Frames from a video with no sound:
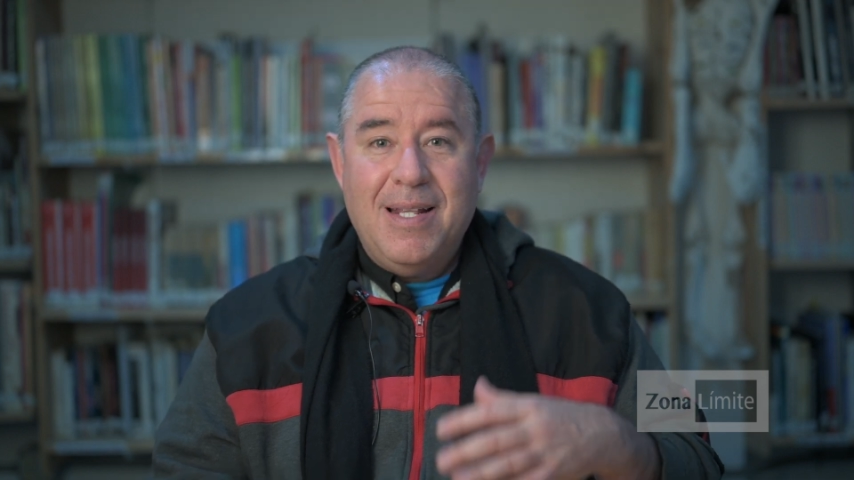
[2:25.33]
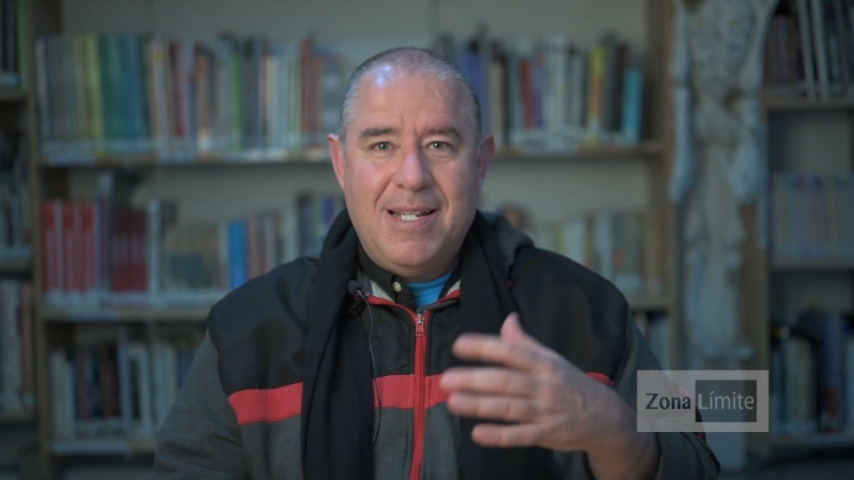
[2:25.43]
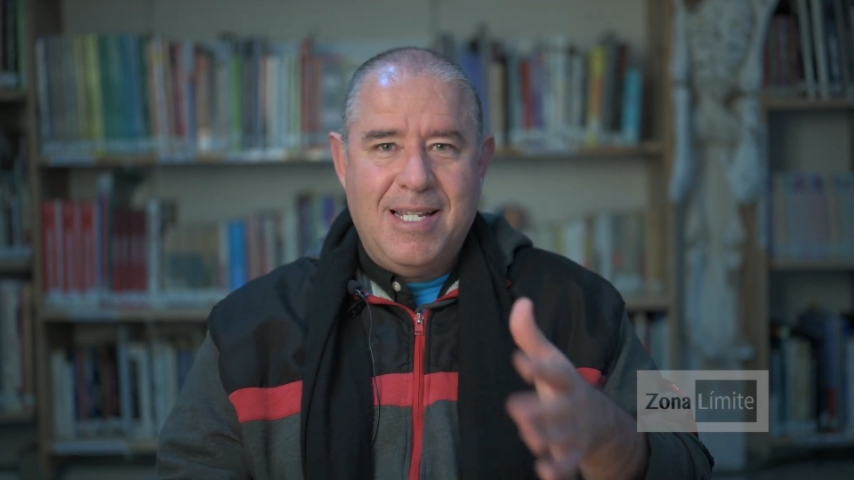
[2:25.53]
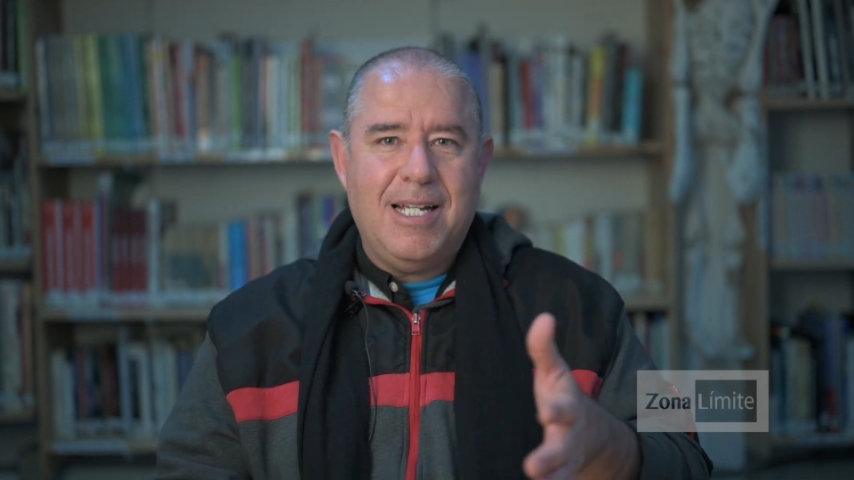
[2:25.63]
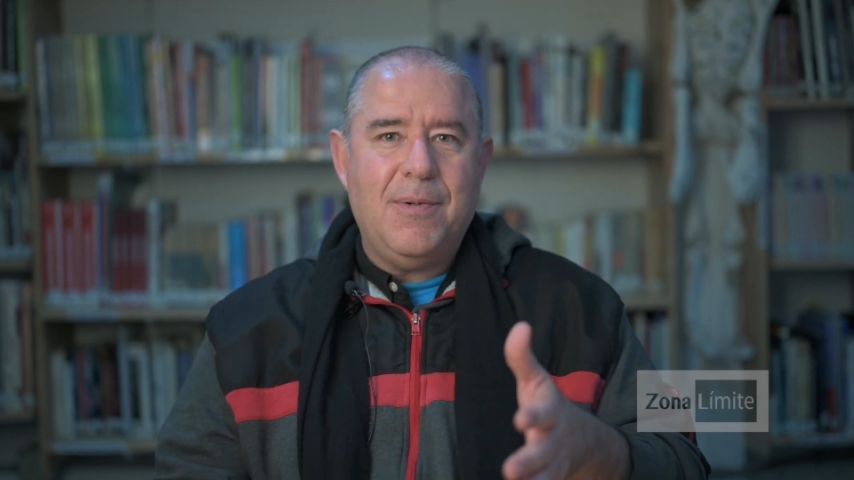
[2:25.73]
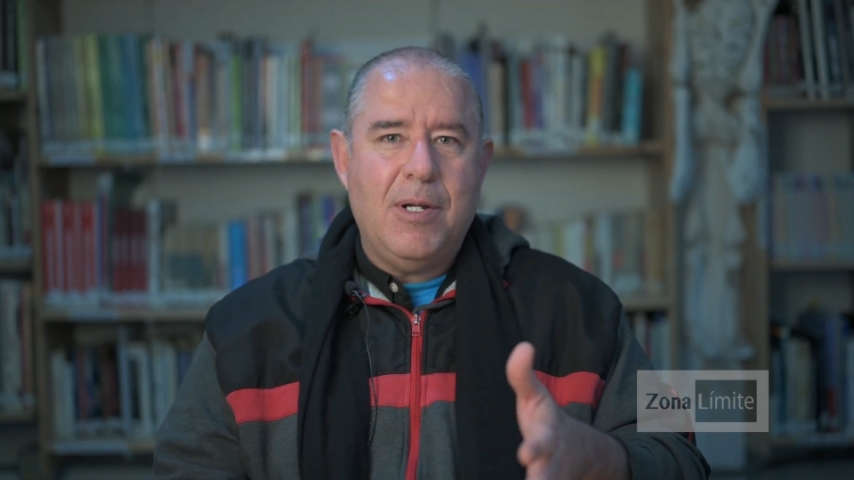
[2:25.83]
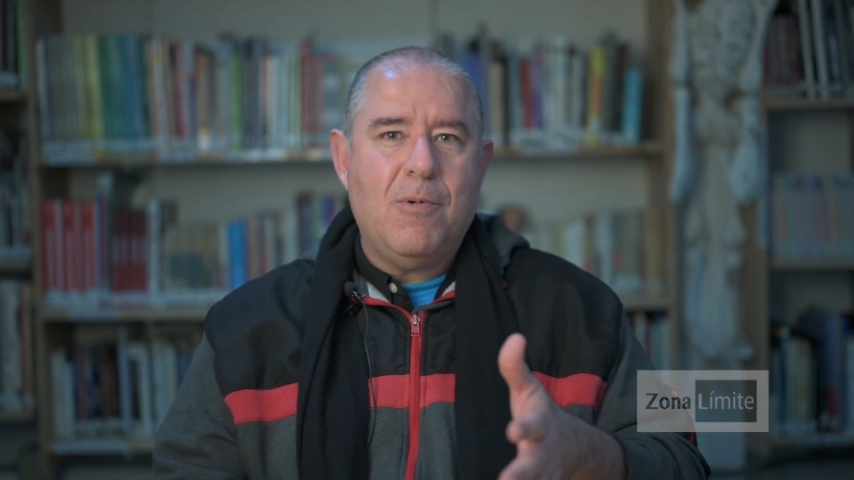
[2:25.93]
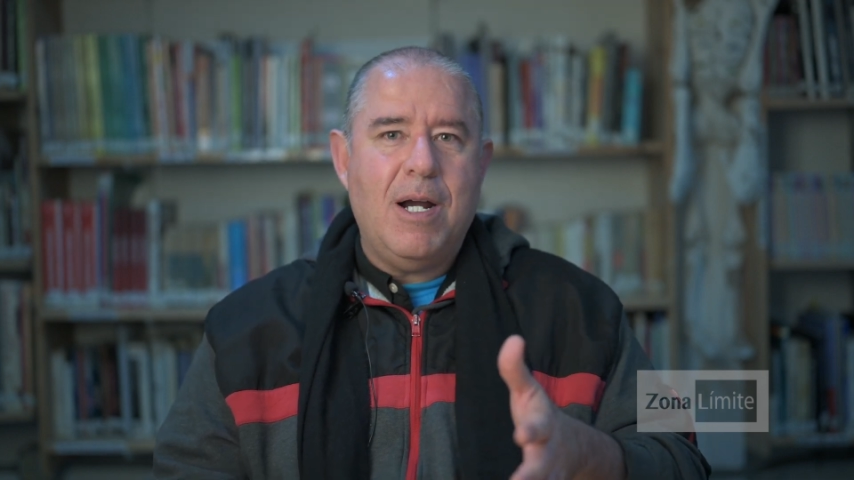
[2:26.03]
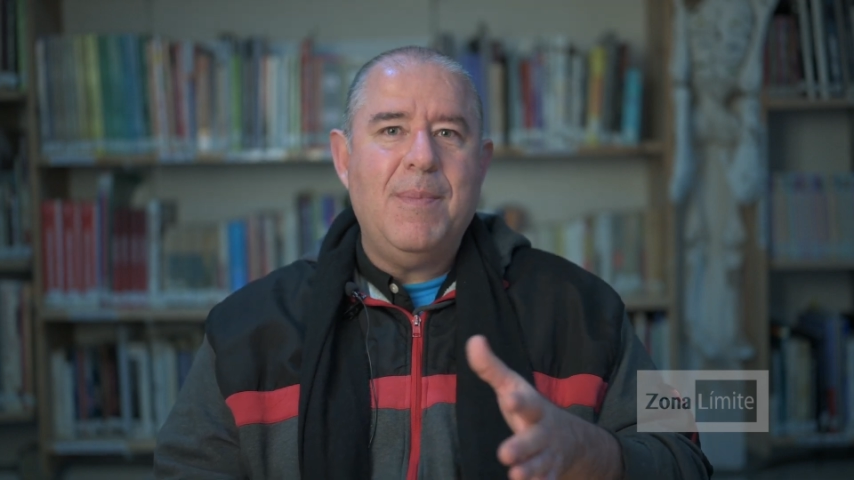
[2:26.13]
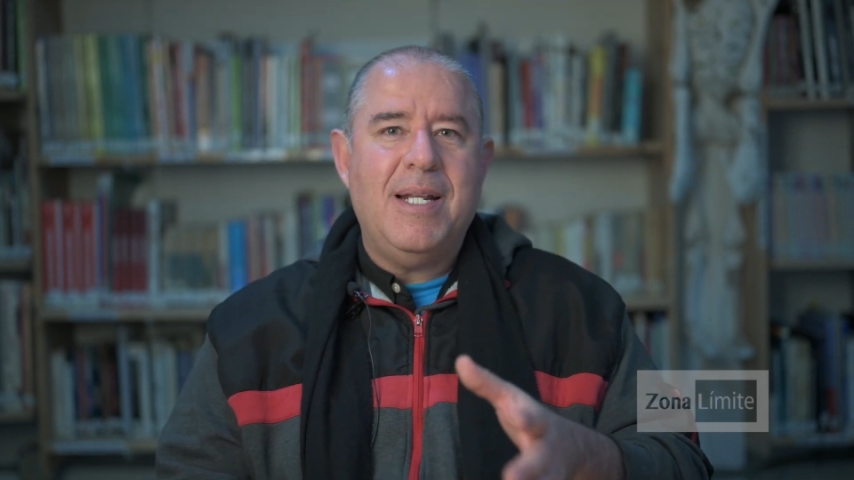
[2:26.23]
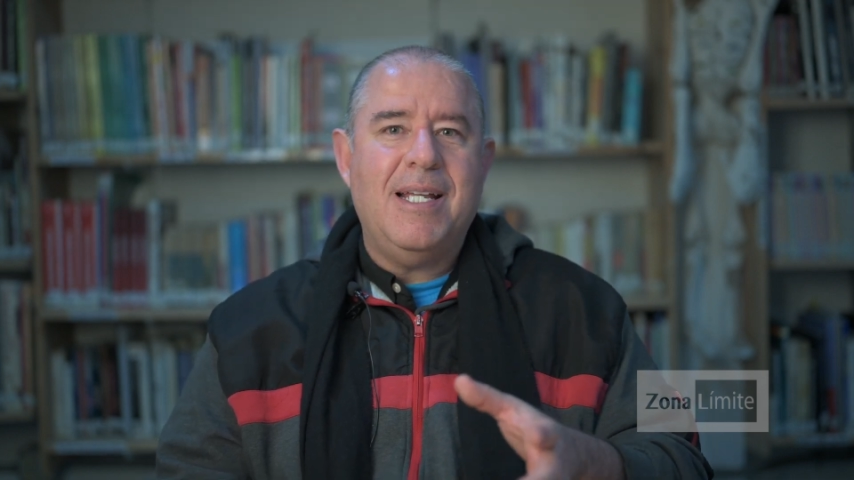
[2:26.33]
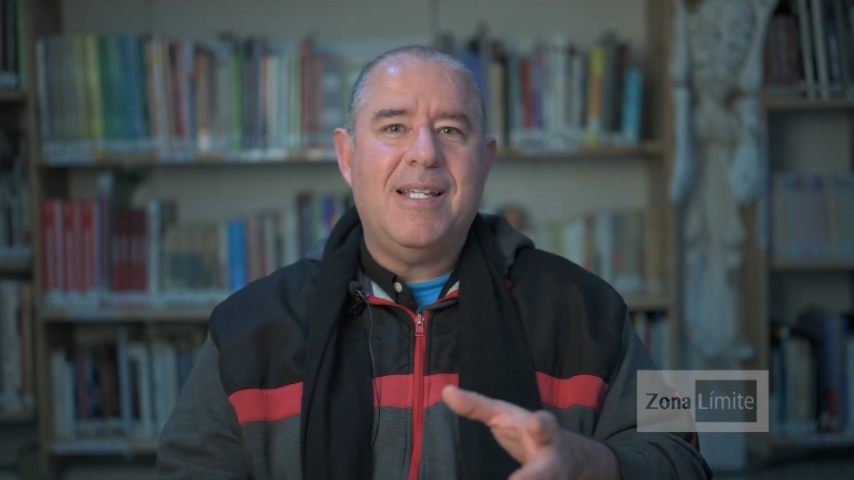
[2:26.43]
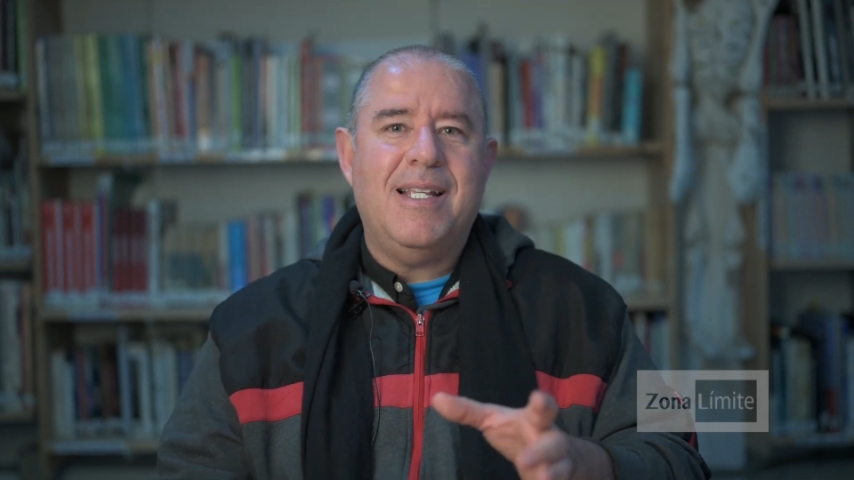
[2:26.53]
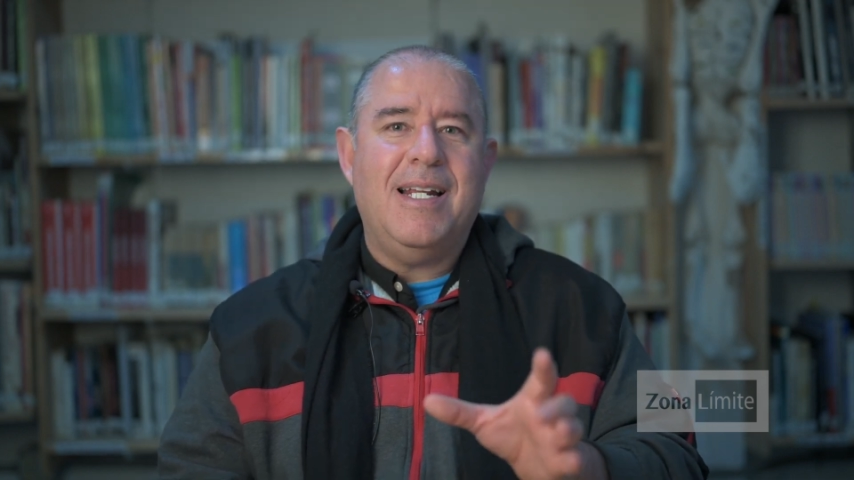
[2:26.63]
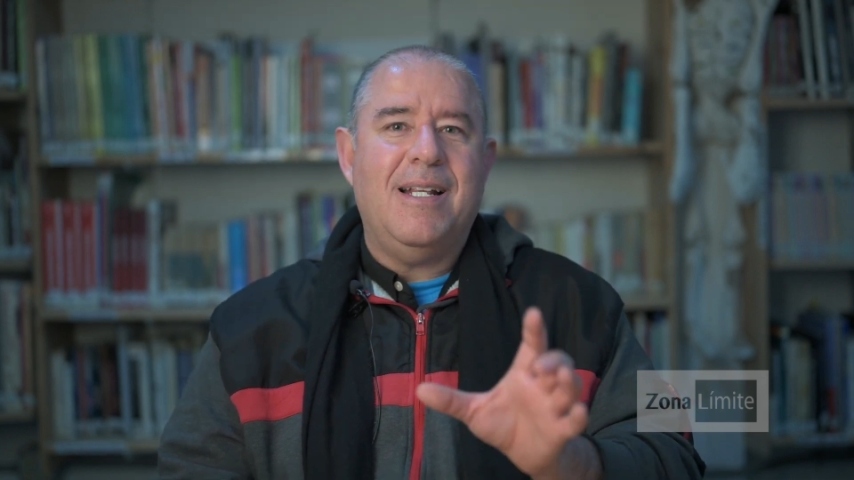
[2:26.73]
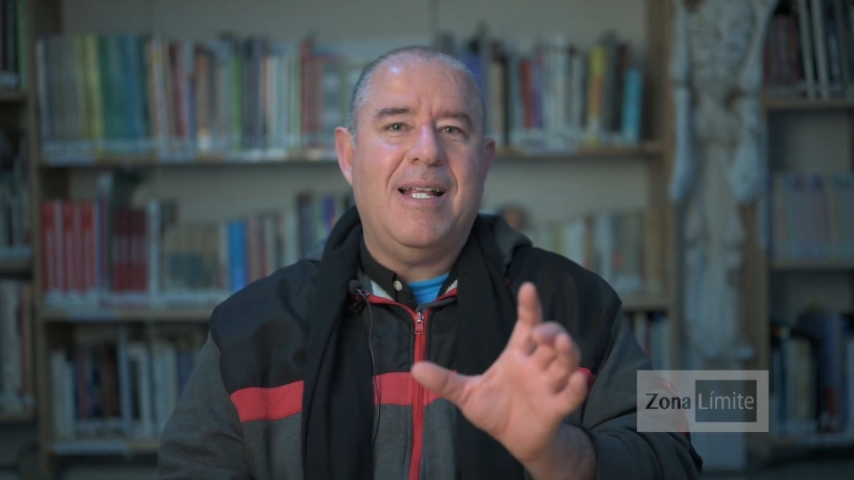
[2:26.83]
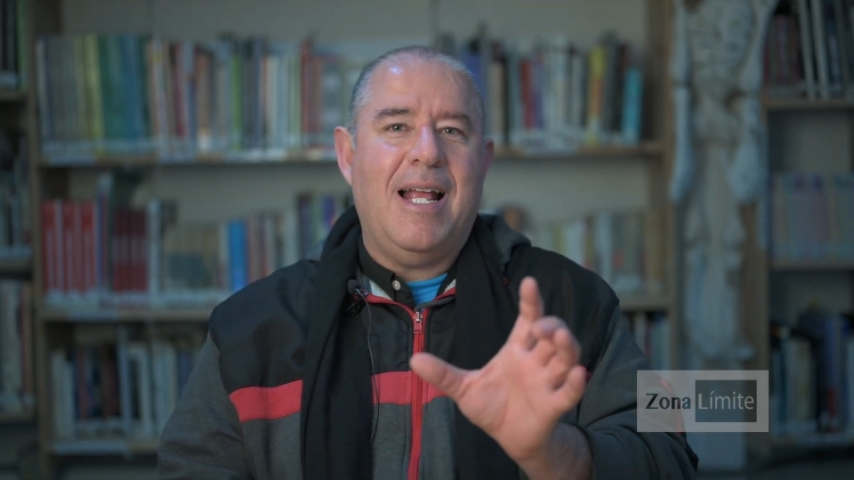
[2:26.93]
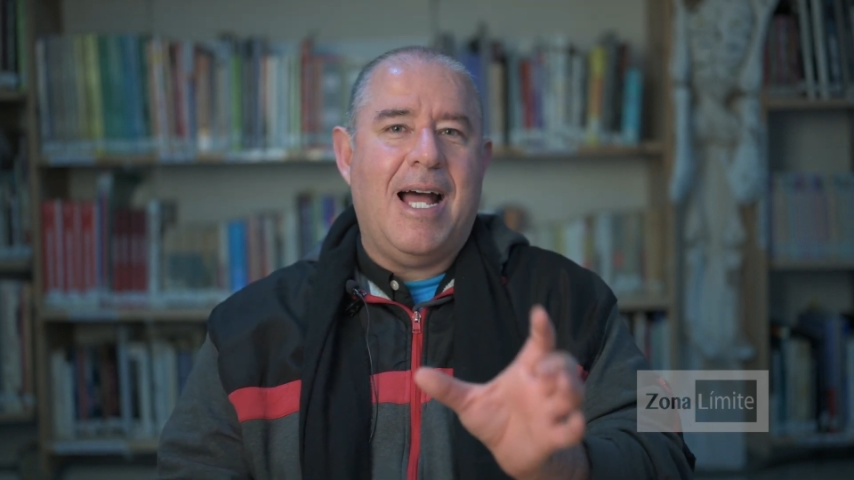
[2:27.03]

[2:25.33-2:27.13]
The second requirement is that it